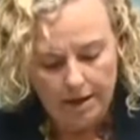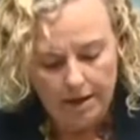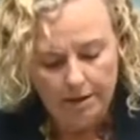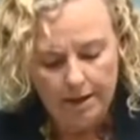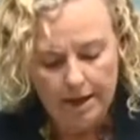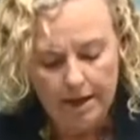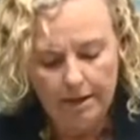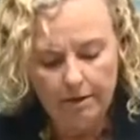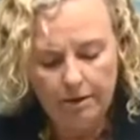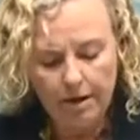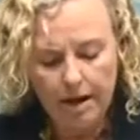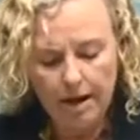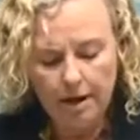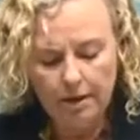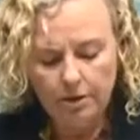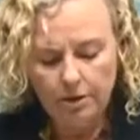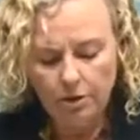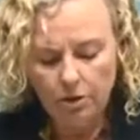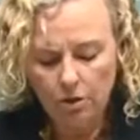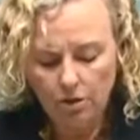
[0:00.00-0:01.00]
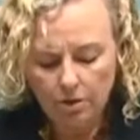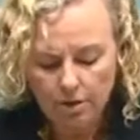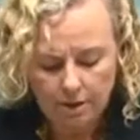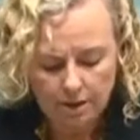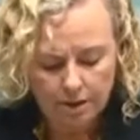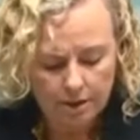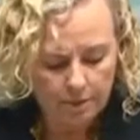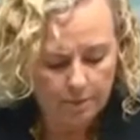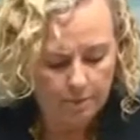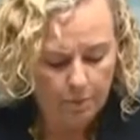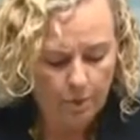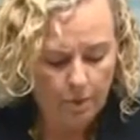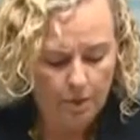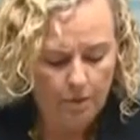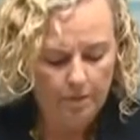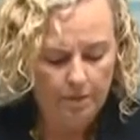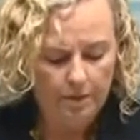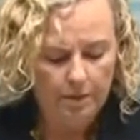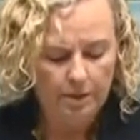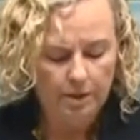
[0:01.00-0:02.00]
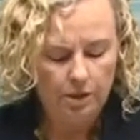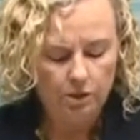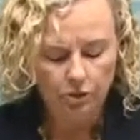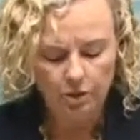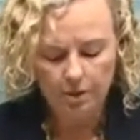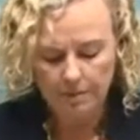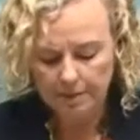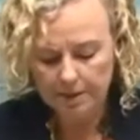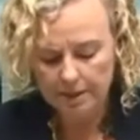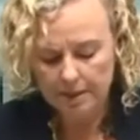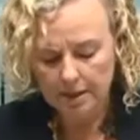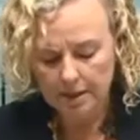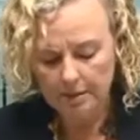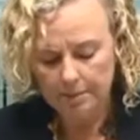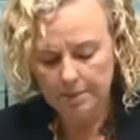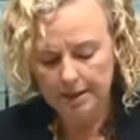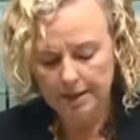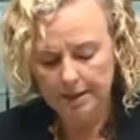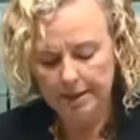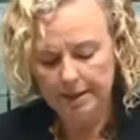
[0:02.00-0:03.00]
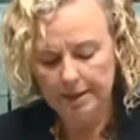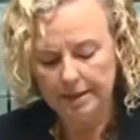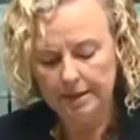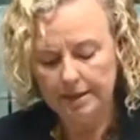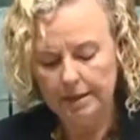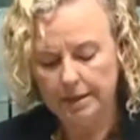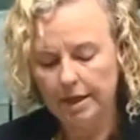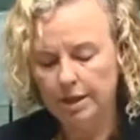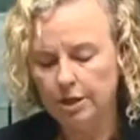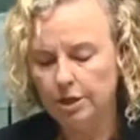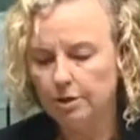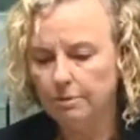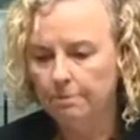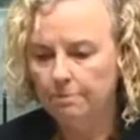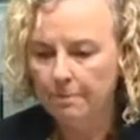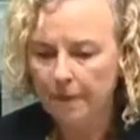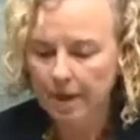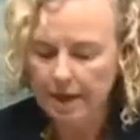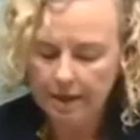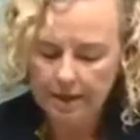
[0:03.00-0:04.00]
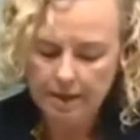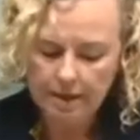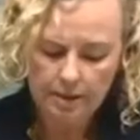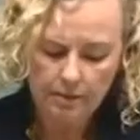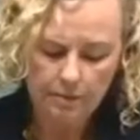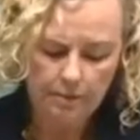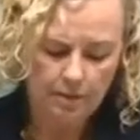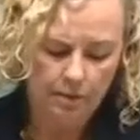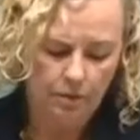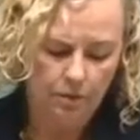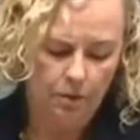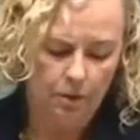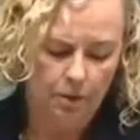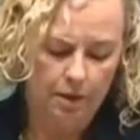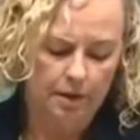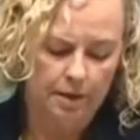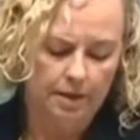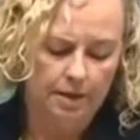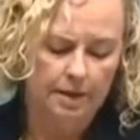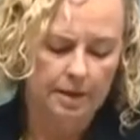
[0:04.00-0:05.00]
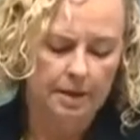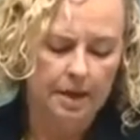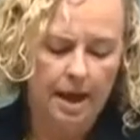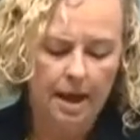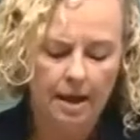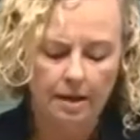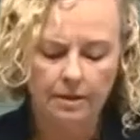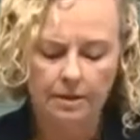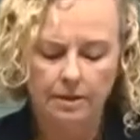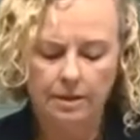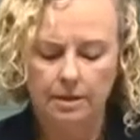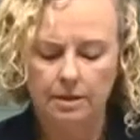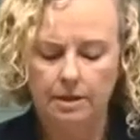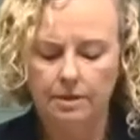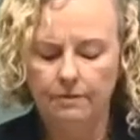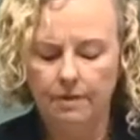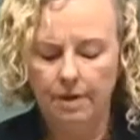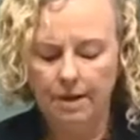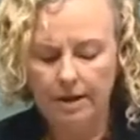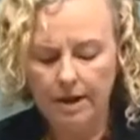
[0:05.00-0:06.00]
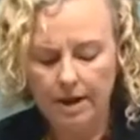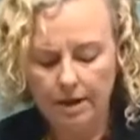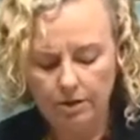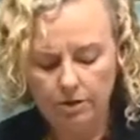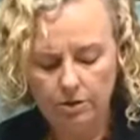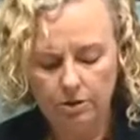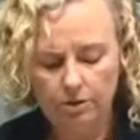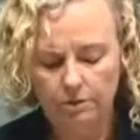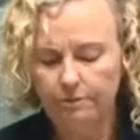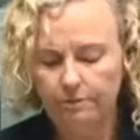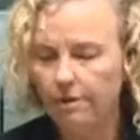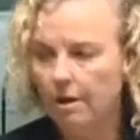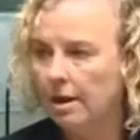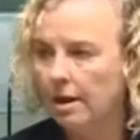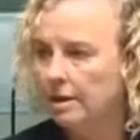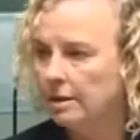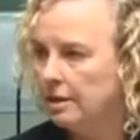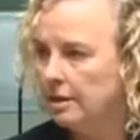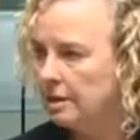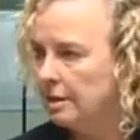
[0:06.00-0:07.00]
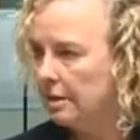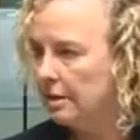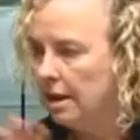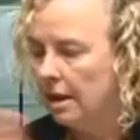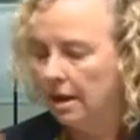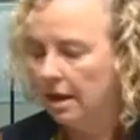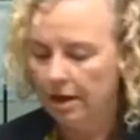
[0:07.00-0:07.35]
There are doctor's appointments, trips to the police station, meetings with lawyers, counsellors, financial advisors,